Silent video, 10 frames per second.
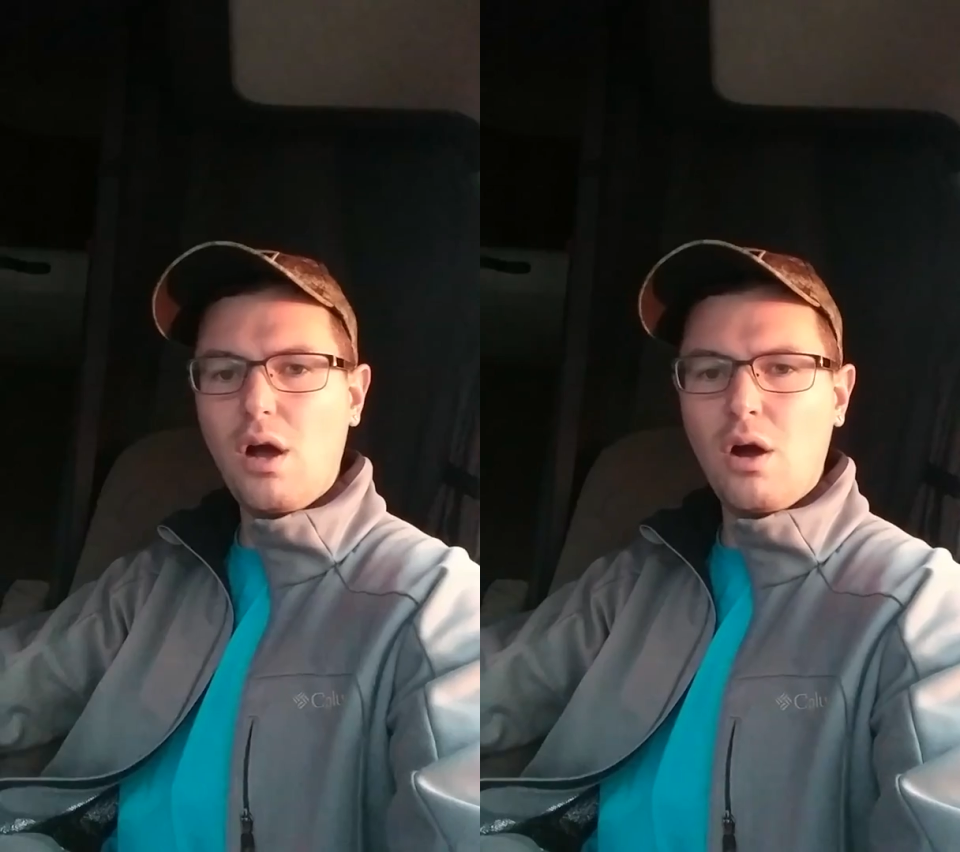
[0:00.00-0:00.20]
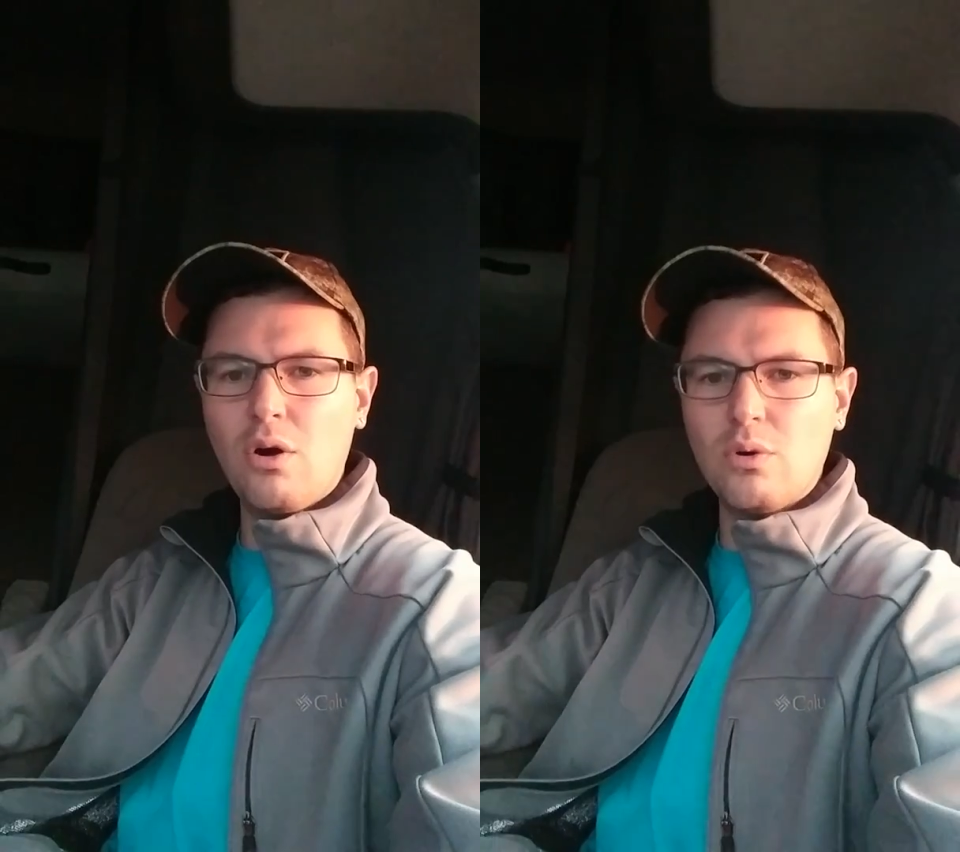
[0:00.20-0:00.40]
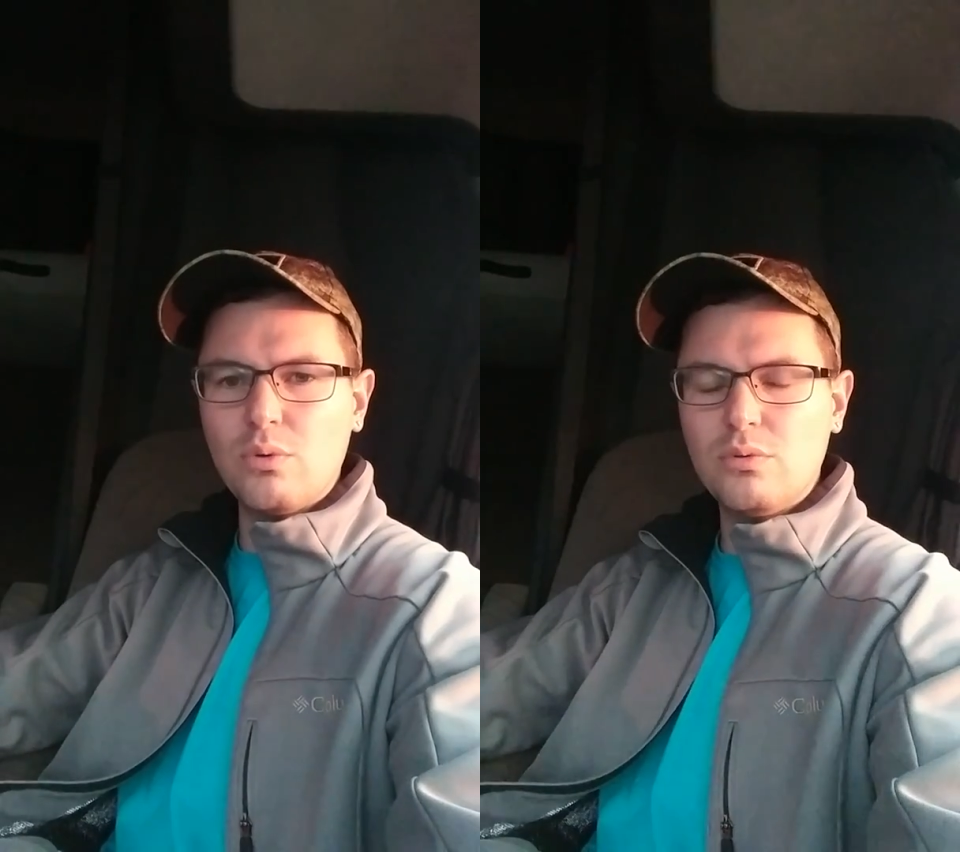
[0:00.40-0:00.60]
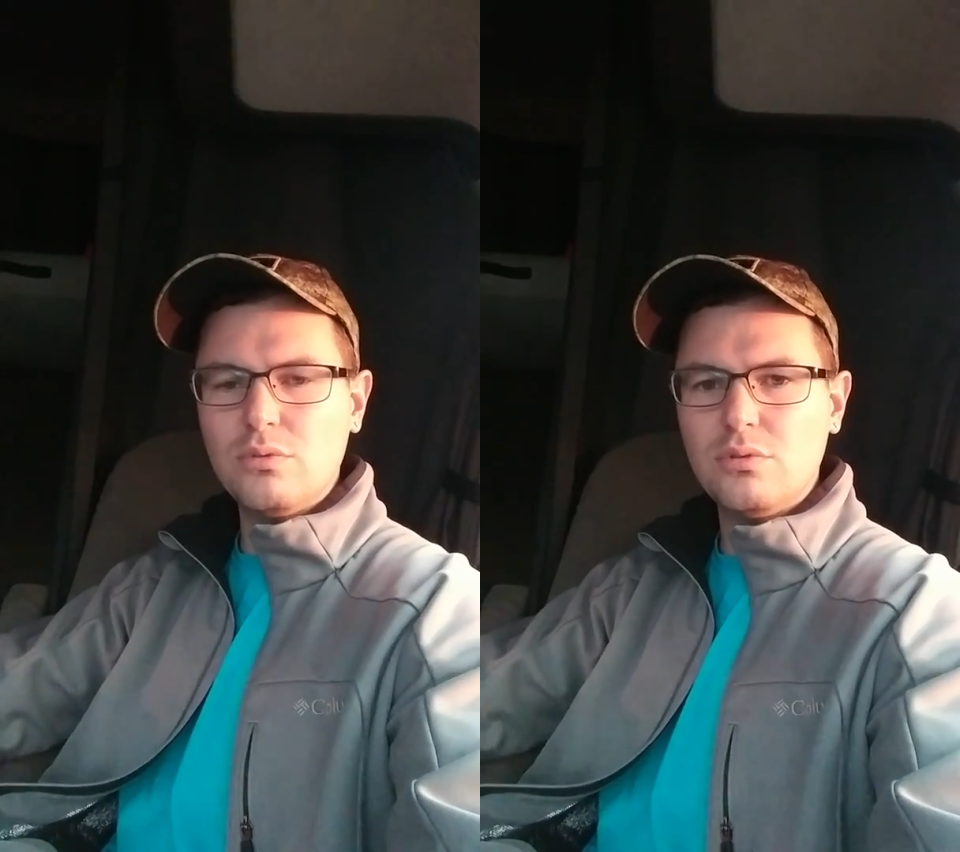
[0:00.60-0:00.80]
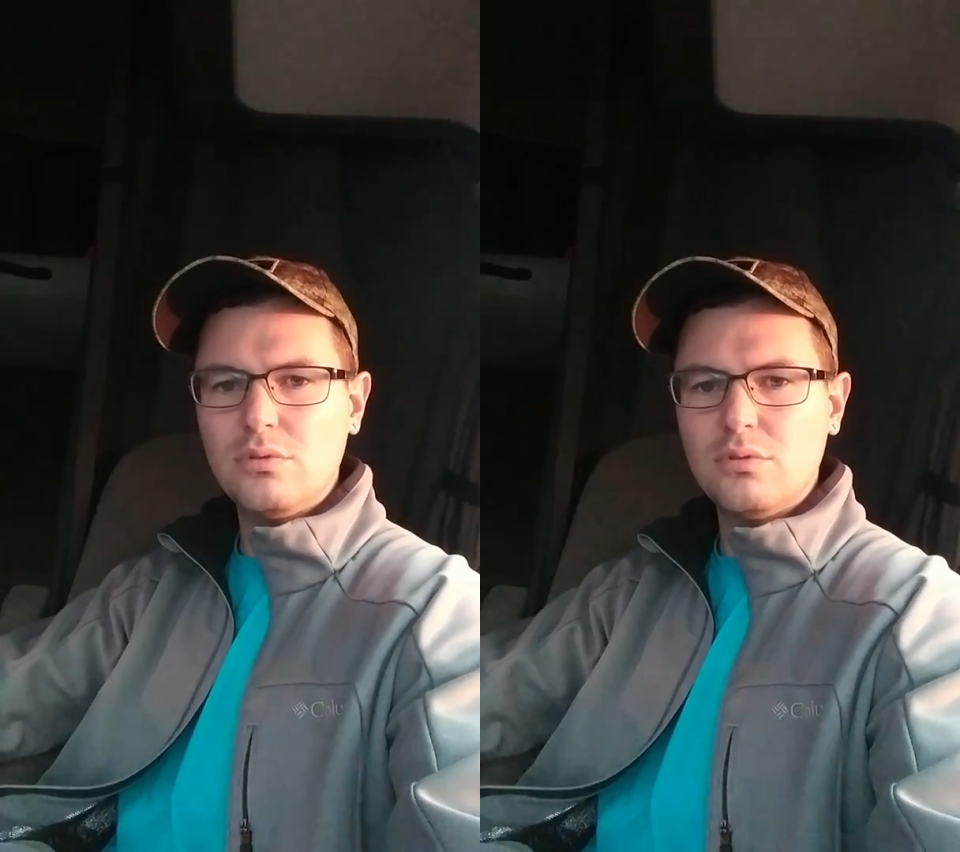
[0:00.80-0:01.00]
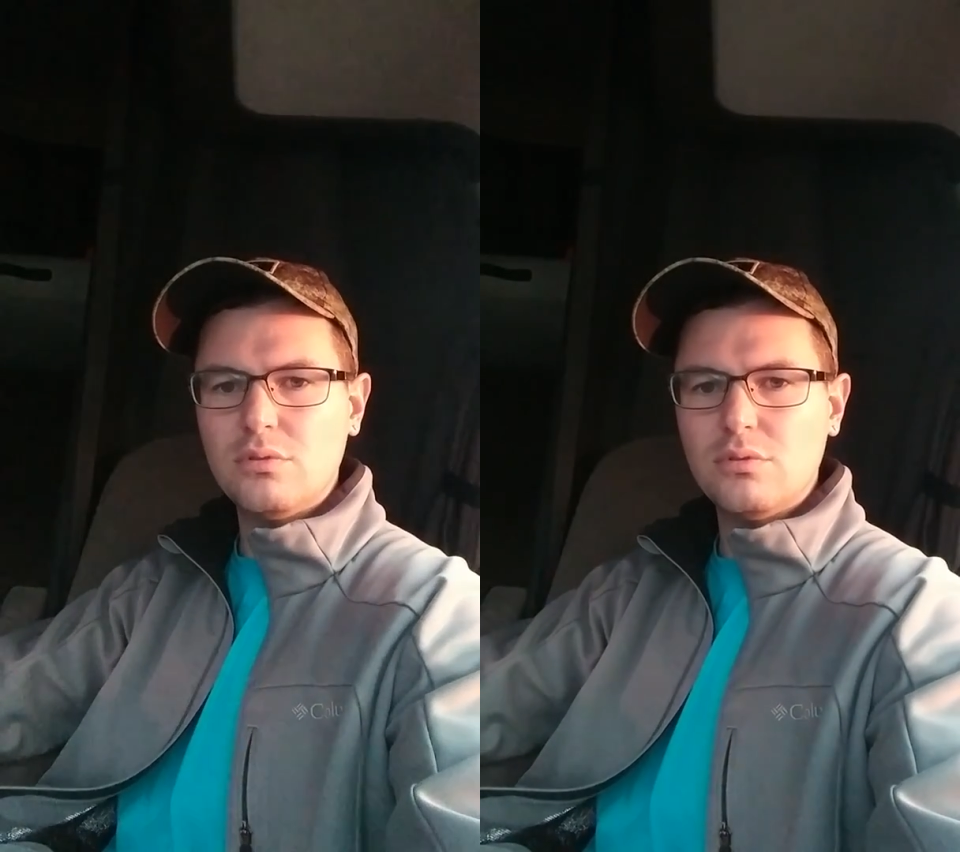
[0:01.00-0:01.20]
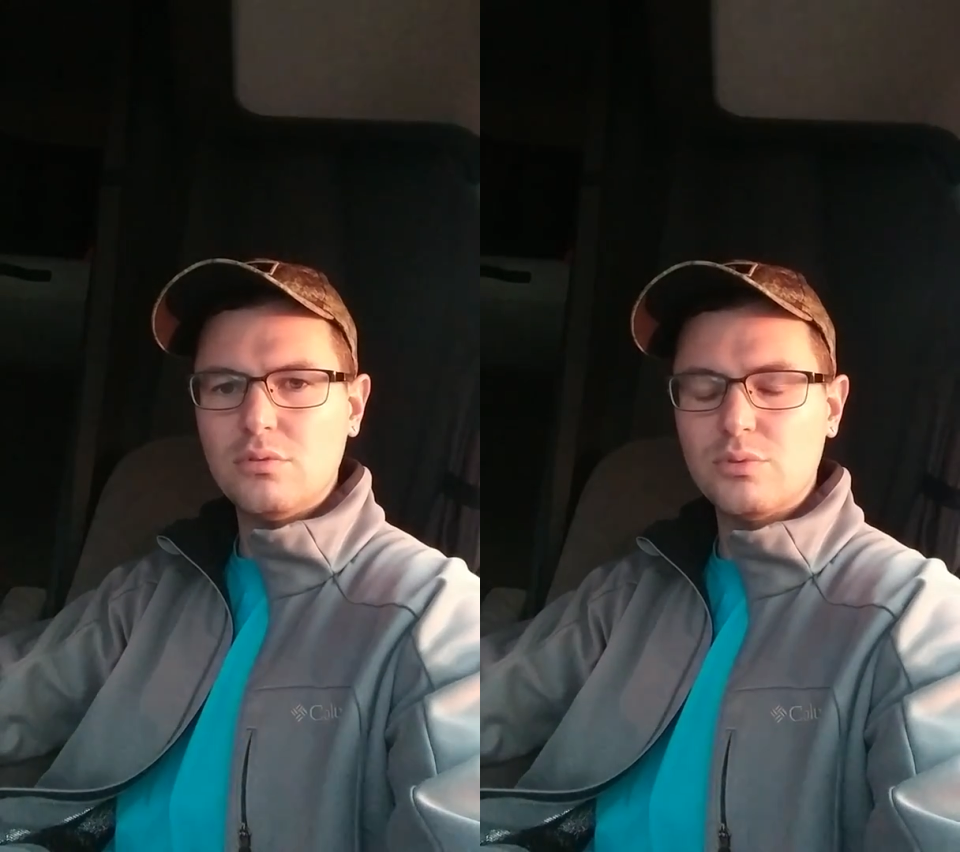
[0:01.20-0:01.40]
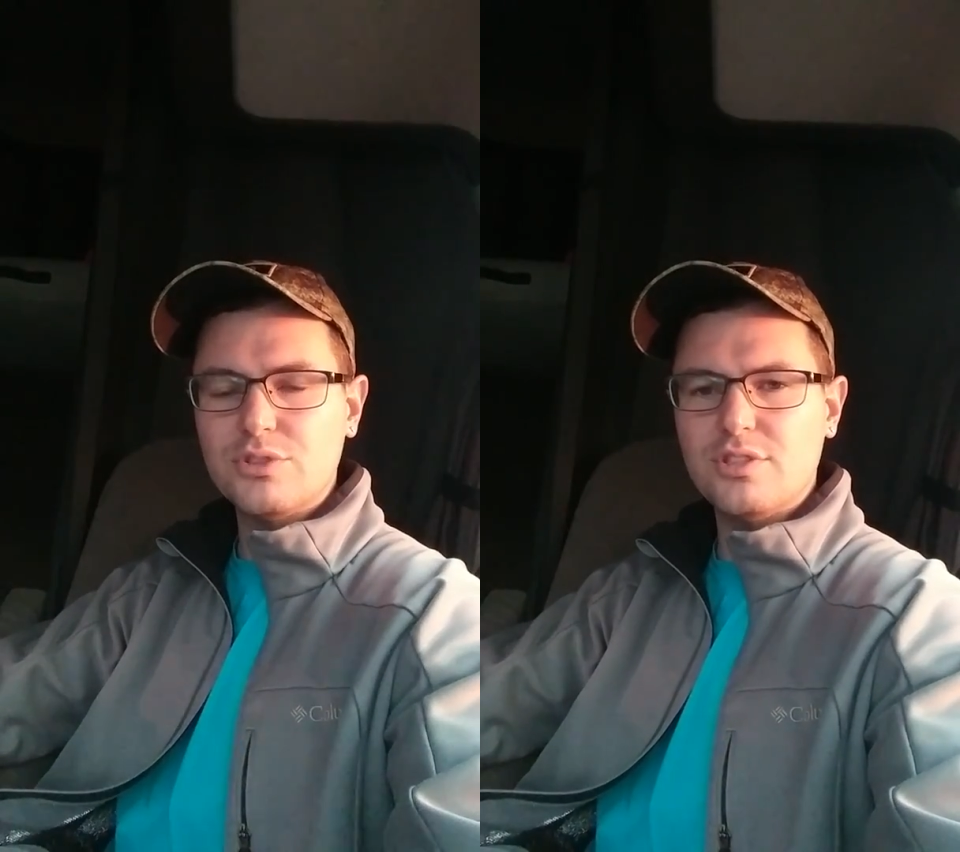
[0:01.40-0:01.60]
Oh,
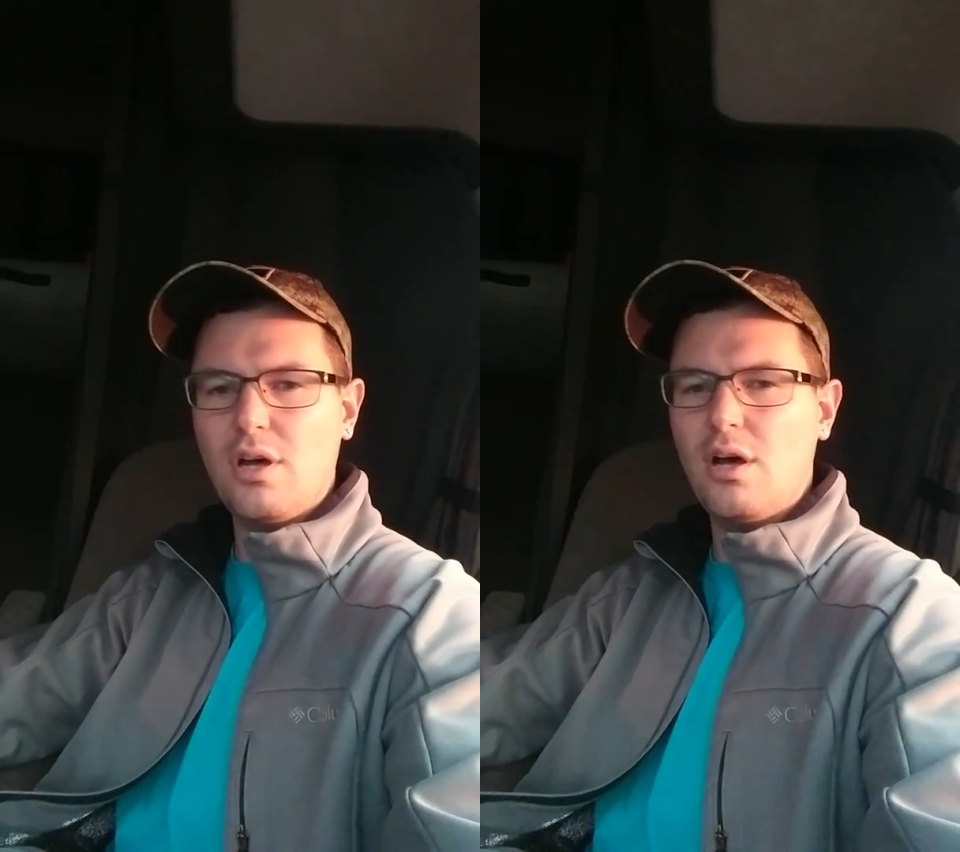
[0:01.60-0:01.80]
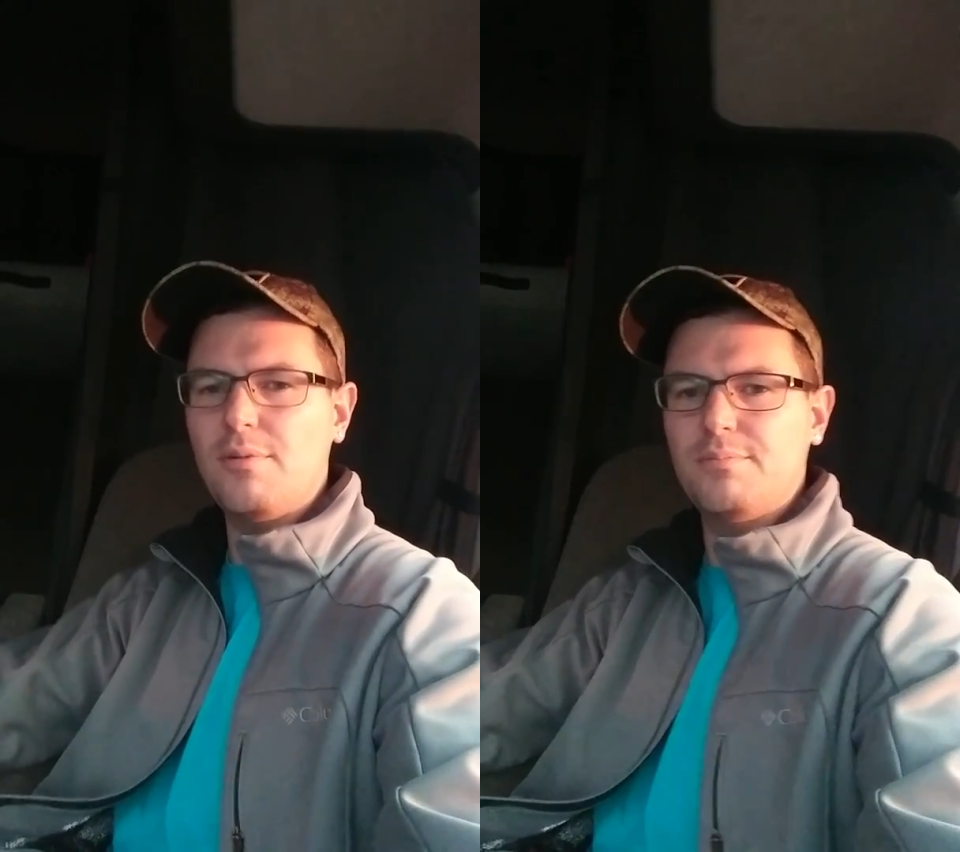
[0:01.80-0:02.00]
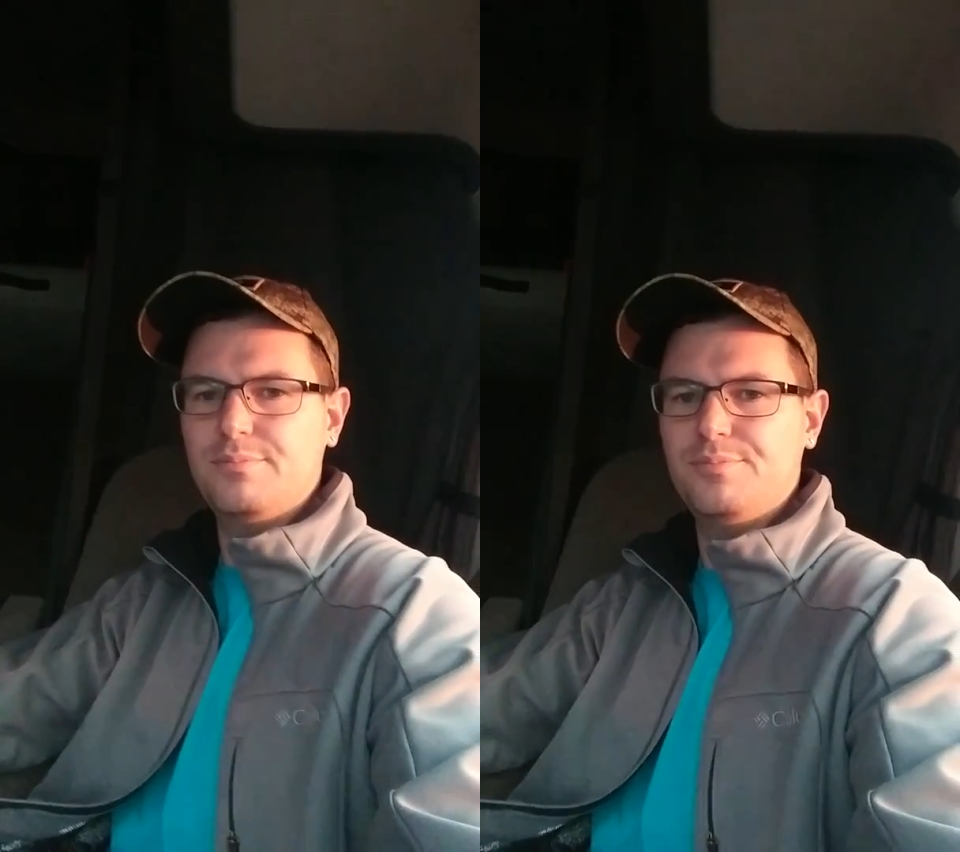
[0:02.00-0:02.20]
what's up?